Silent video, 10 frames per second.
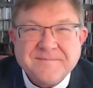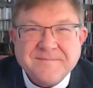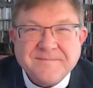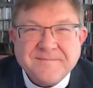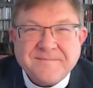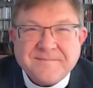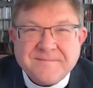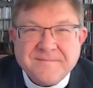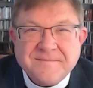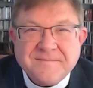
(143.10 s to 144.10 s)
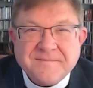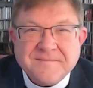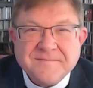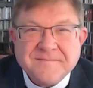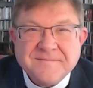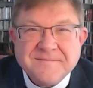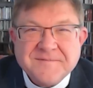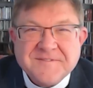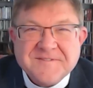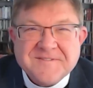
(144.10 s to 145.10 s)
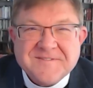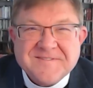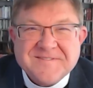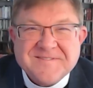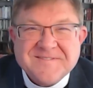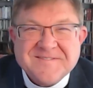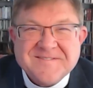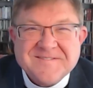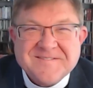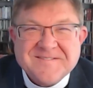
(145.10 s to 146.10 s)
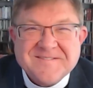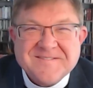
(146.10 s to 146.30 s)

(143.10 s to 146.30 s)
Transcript: [no speech]